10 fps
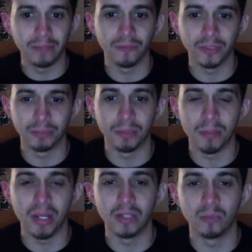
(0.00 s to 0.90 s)
fresh in my
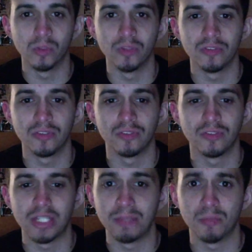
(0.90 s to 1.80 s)
mind, was just
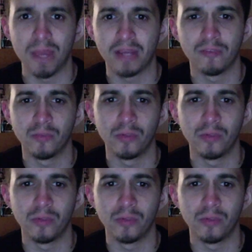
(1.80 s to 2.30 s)
James McAvoy,